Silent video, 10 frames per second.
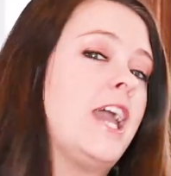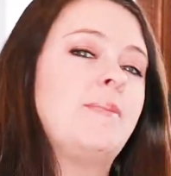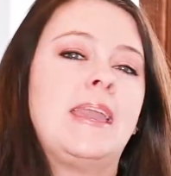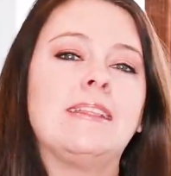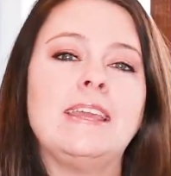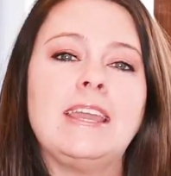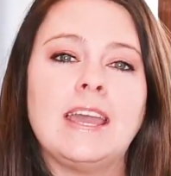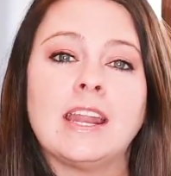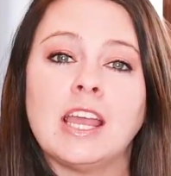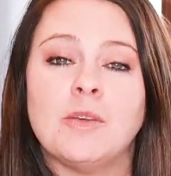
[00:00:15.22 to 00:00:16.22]
I'm Haley
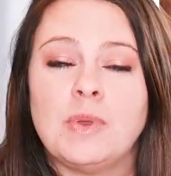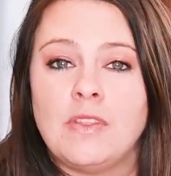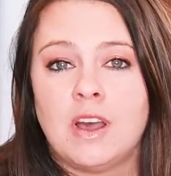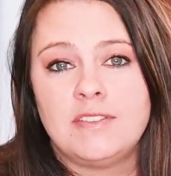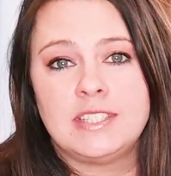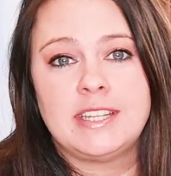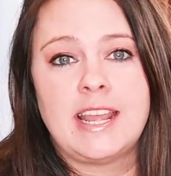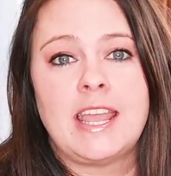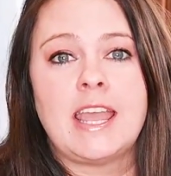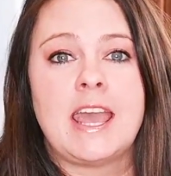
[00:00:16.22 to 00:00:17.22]
and I am in the office
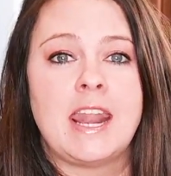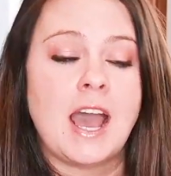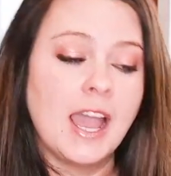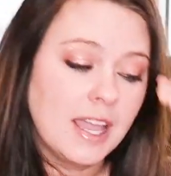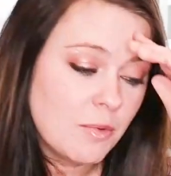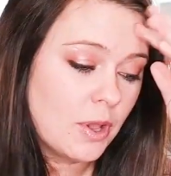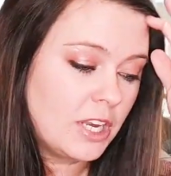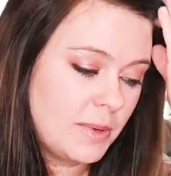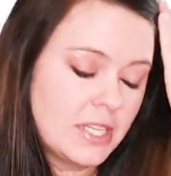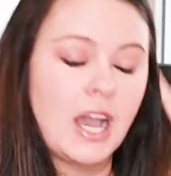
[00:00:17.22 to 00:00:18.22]
today, and I'm going
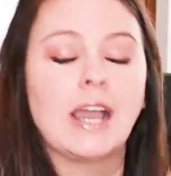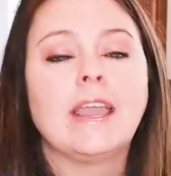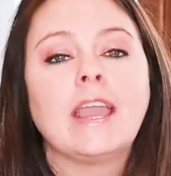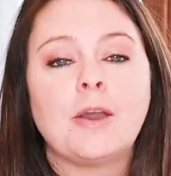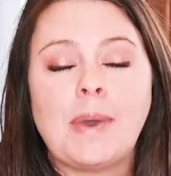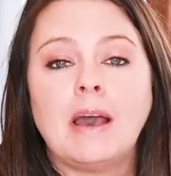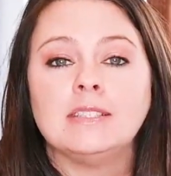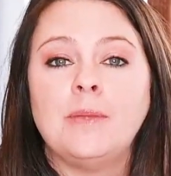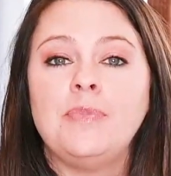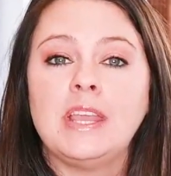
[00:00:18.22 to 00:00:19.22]
to be talking about
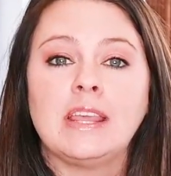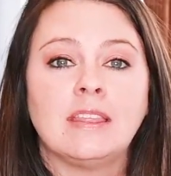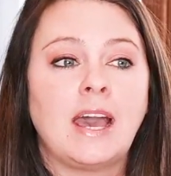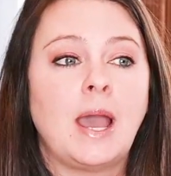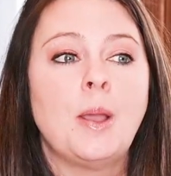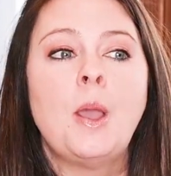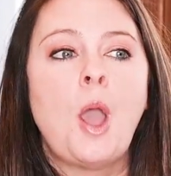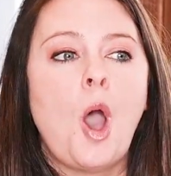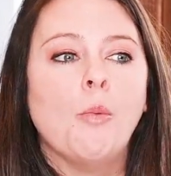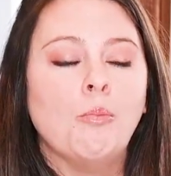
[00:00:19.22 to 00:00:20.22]
something that
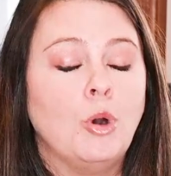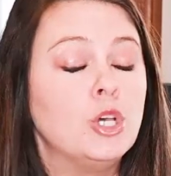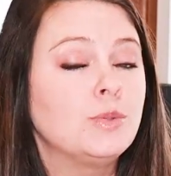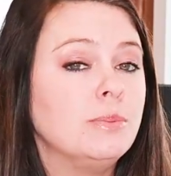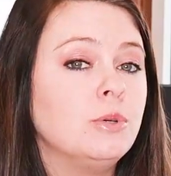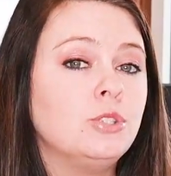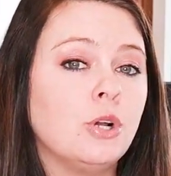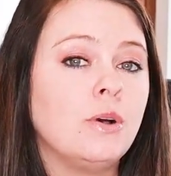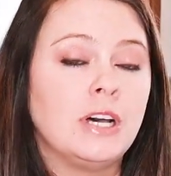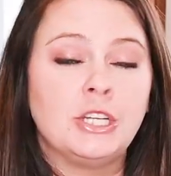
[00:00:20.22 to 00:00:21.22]
most people
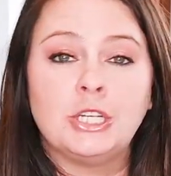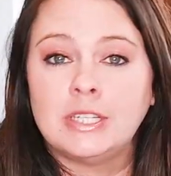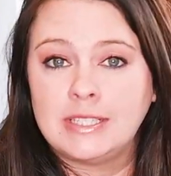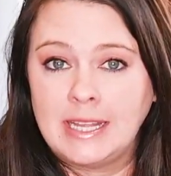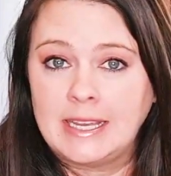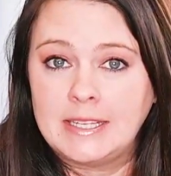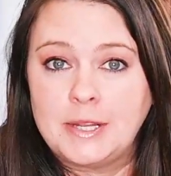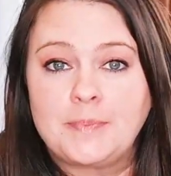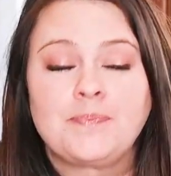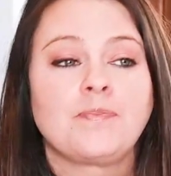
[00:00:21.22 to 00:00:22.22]
don't understand,
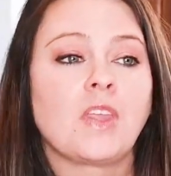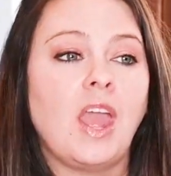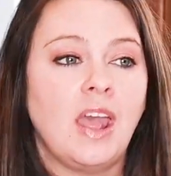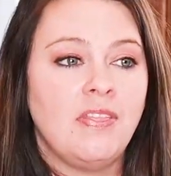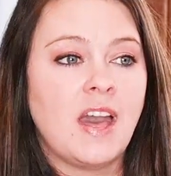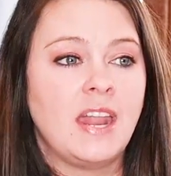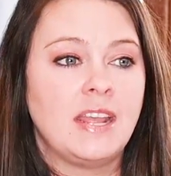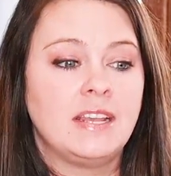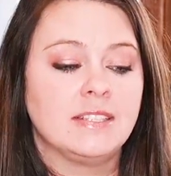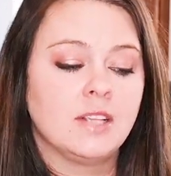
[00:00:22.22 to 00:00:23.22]
and that
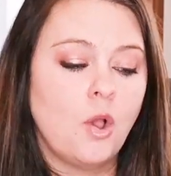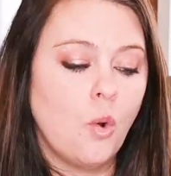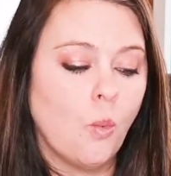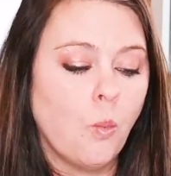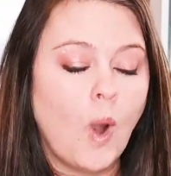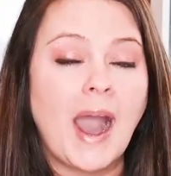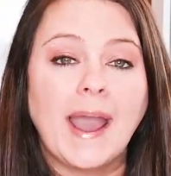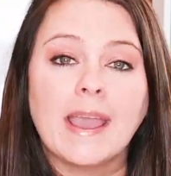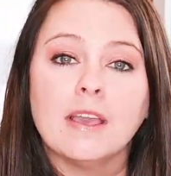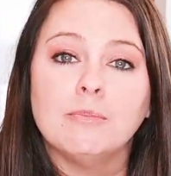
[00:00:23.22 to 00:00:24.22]
is
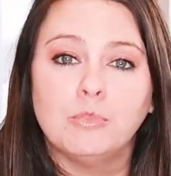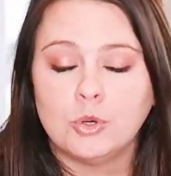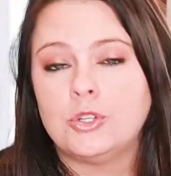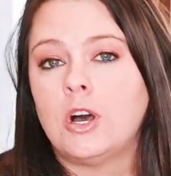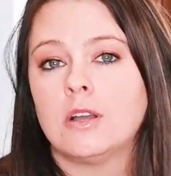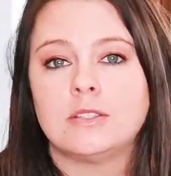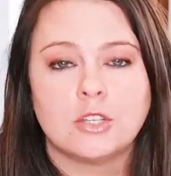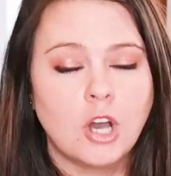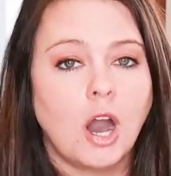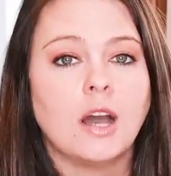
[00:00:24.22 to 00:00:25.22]
why bulldogs
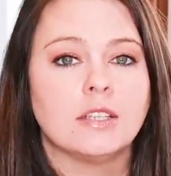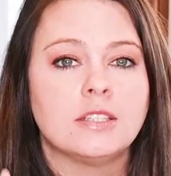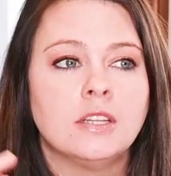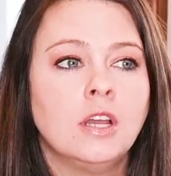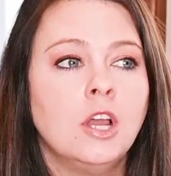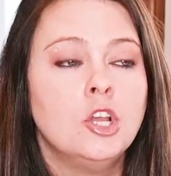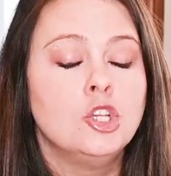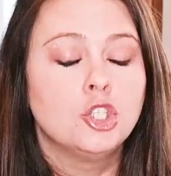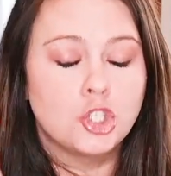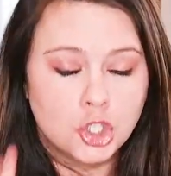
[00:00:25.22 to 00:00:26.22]
cost
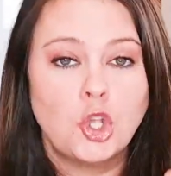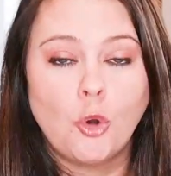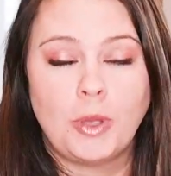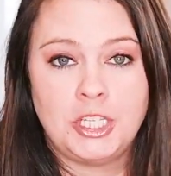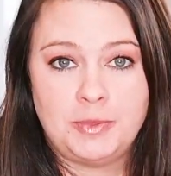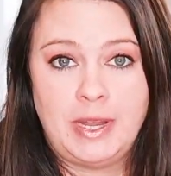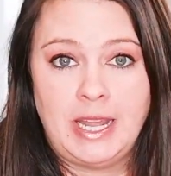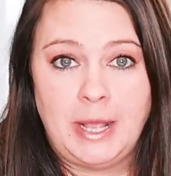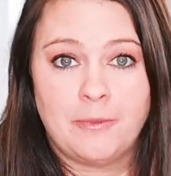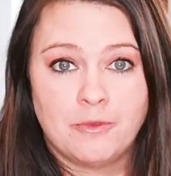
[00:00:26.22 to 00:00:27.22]
so much
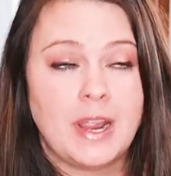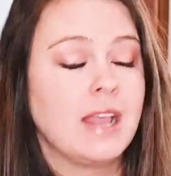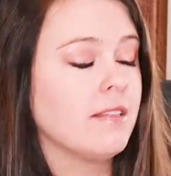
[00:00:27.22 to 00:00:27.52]
money, right?